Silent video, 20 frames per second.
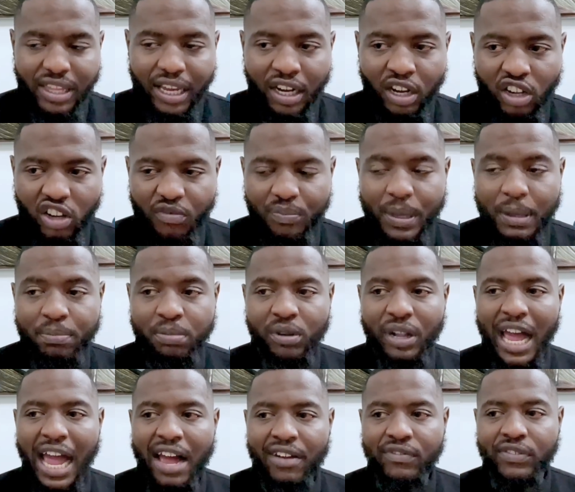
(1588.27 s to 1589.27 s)
A lot of people
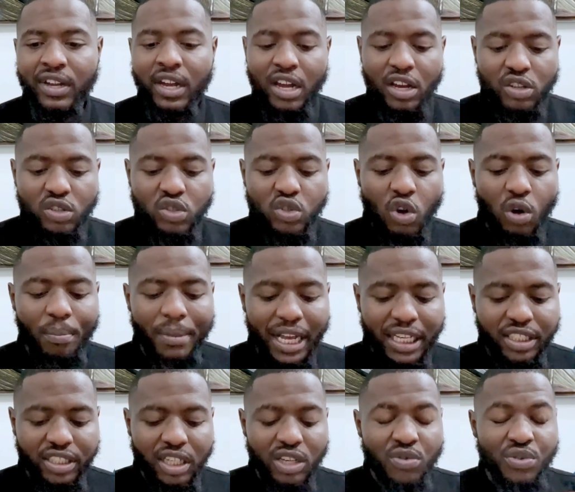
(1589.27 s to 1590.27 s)
have so
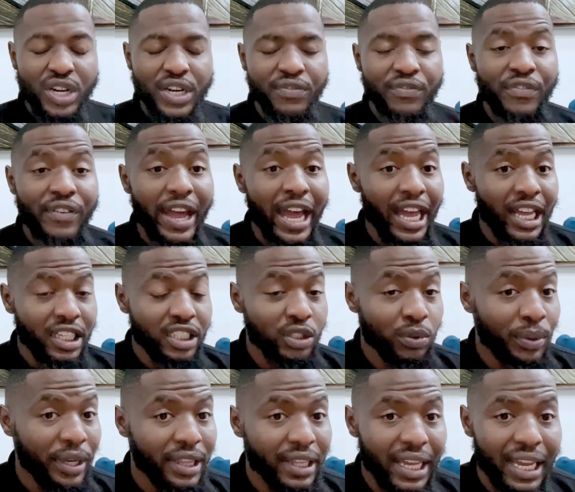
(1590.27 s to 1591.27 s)
much revenge
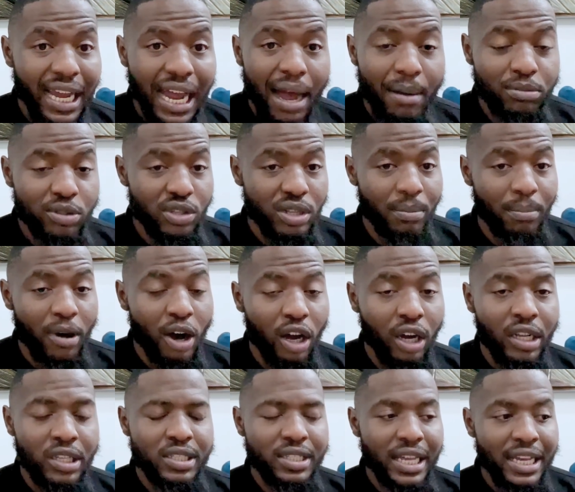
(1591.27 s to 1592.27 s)
when they come to the
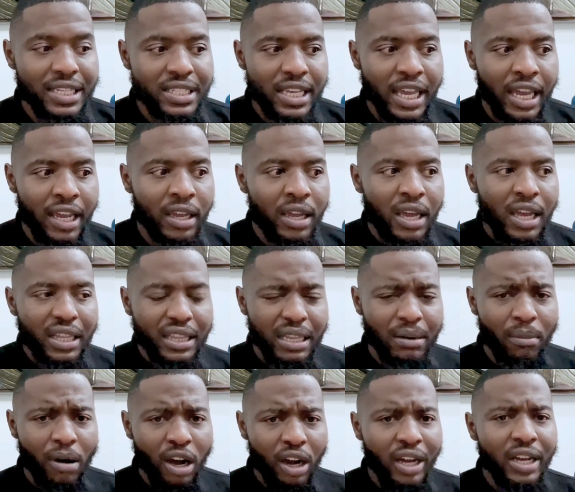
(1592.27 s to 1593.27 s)
markets. They say the
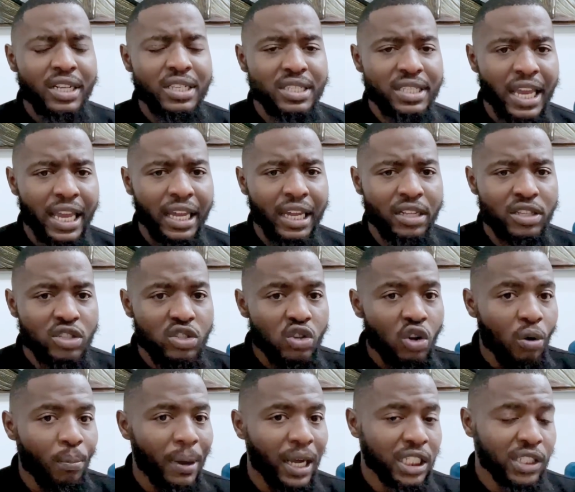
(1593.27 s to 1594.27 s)
market has taken
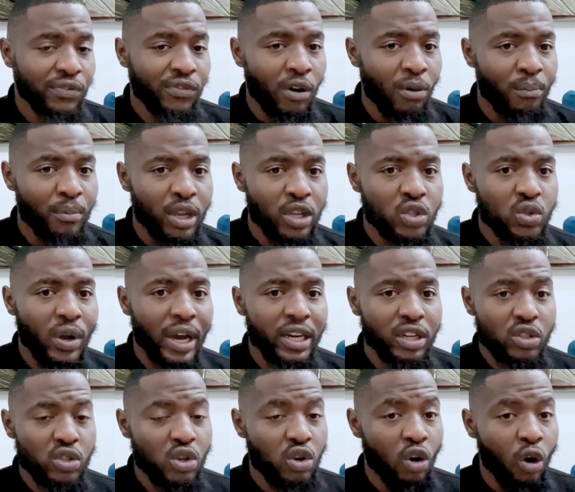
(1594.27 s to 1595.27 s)
so much from me, so I
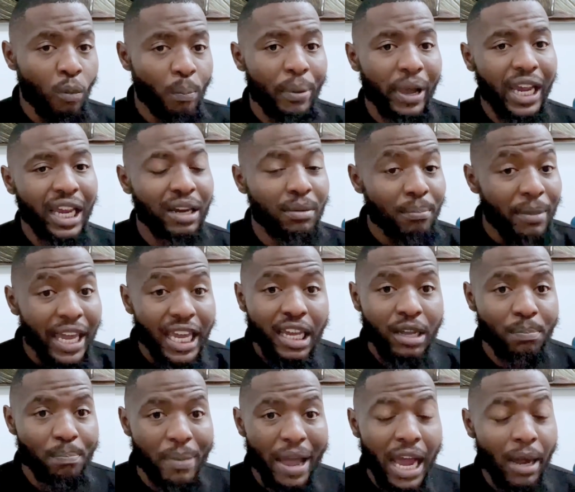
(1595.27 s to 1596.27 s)
need to go back and make
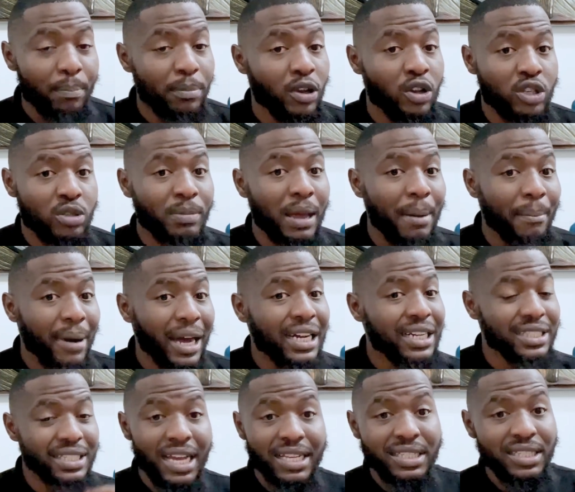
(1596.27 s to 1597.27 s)
it back because my money
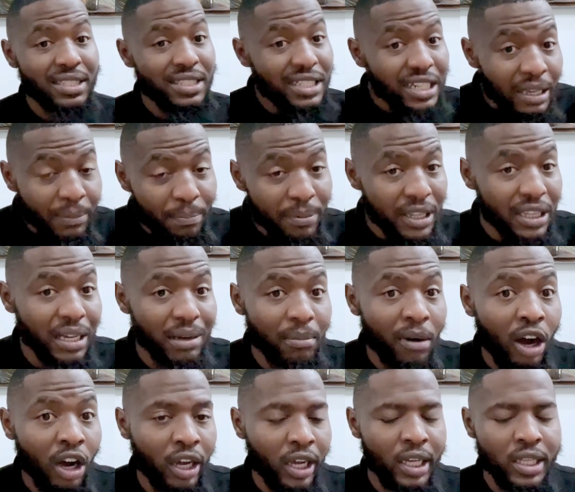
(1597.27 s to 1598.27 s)
doesn't sleep in the
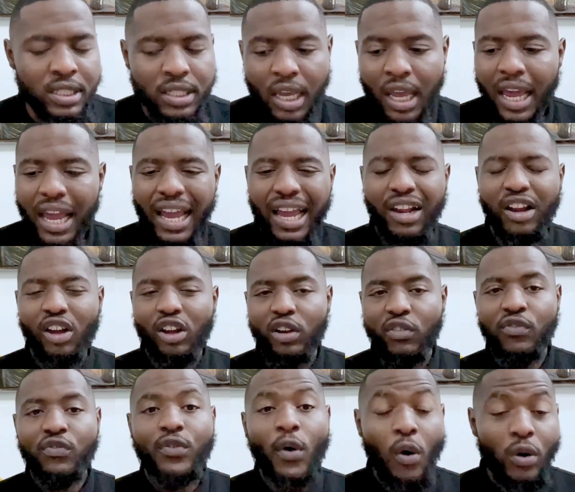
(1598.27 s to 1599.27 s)
markets. A lot
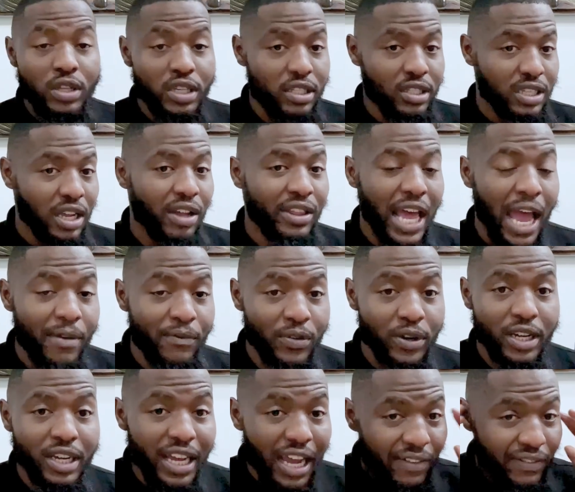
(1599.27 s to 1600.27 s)
of folks in South
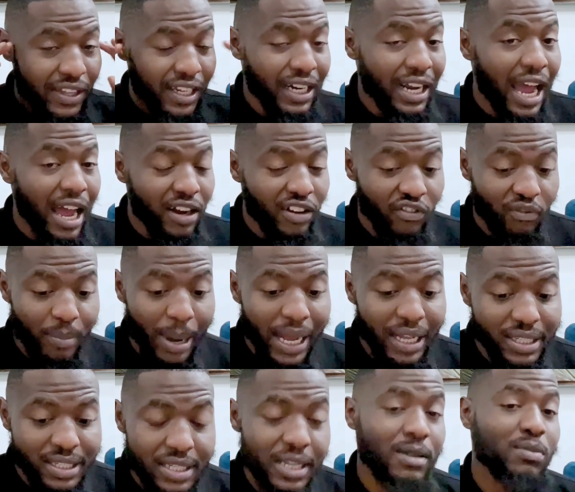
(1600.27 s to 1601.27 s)
Africa have that kind of
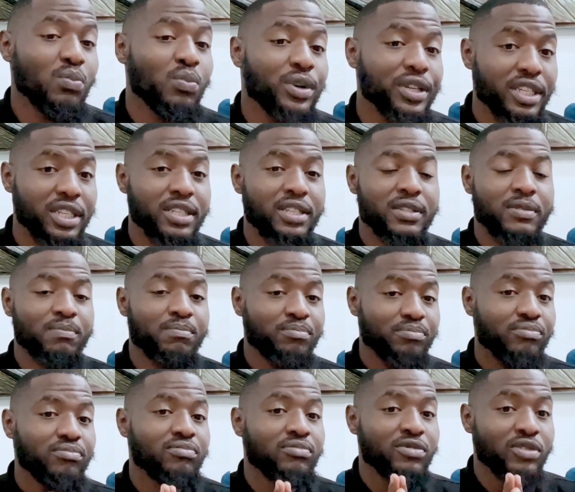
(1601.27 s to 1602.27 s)
mindset, which is
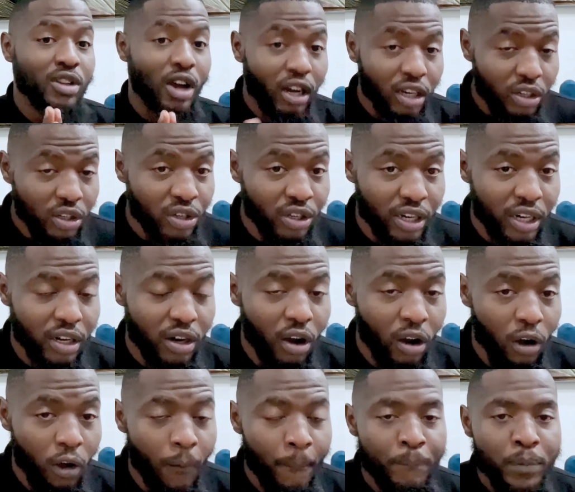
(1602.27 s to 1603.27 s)
not good at
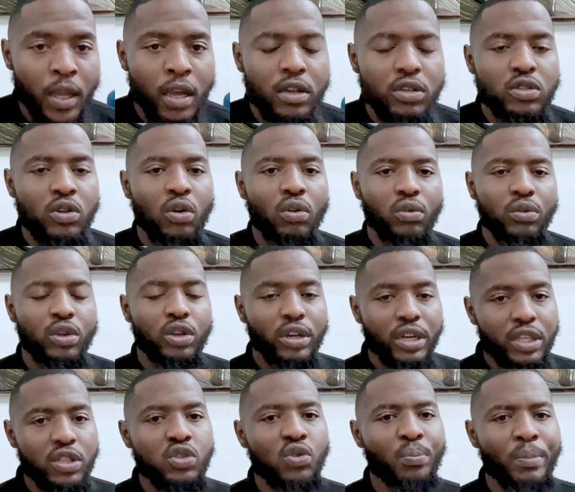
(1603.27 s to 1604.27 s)
all. So you
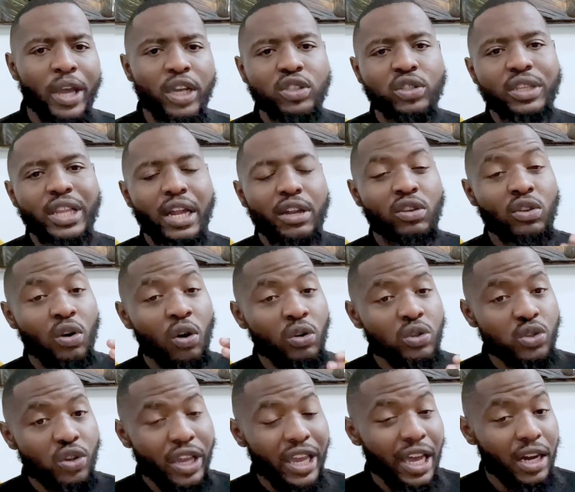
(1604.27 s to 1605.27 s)
need to make sure that you
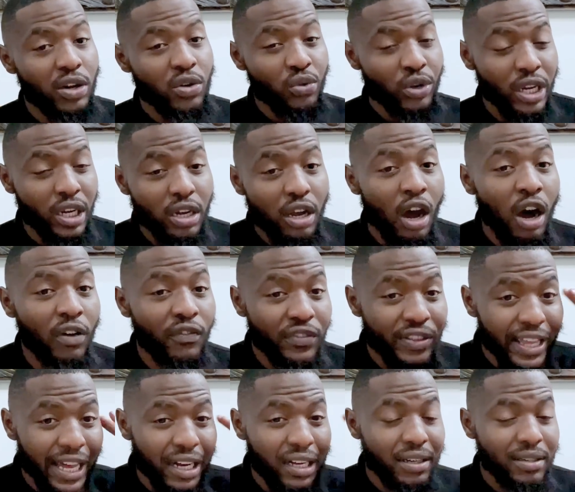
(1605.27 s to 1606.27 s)
also get rid of
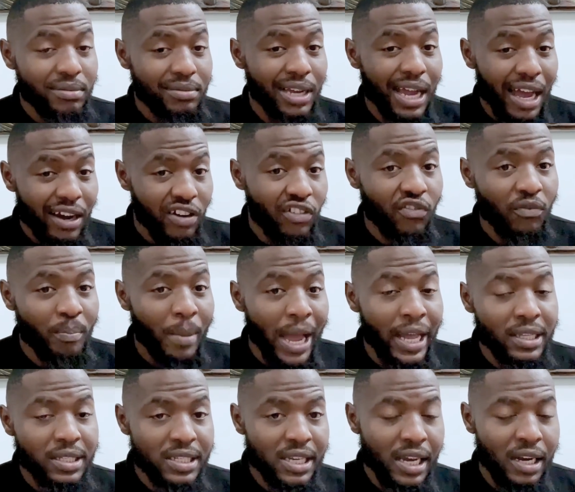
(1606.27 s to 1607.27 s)
that kind of
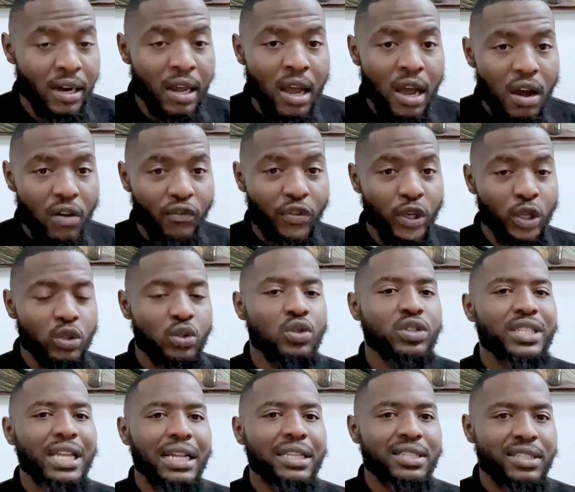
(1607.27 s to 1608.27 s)
mindset for you to
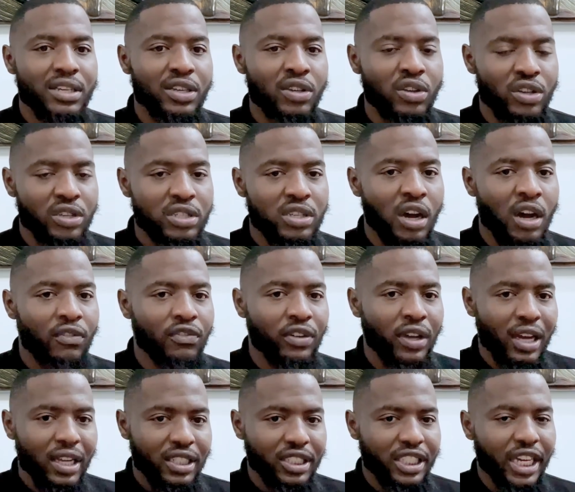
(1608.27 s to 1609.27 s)
start seeing yourself
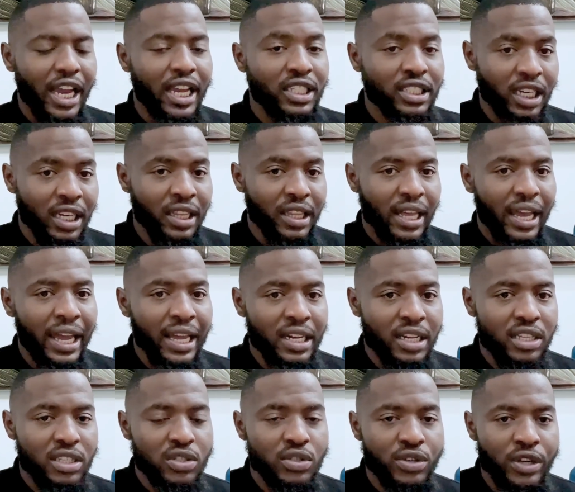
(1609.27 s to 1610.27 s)
change in the
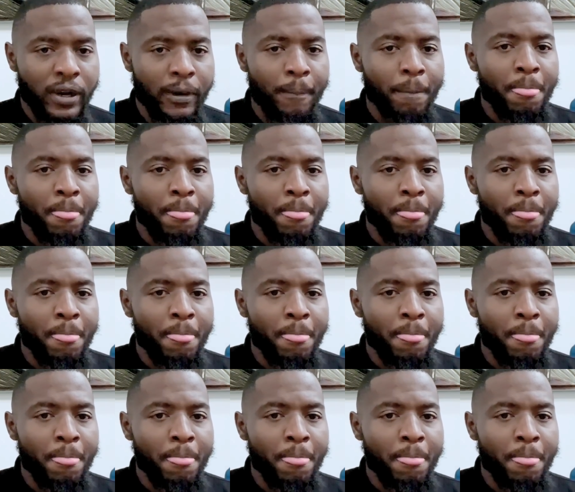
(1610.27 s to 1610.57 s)
industry.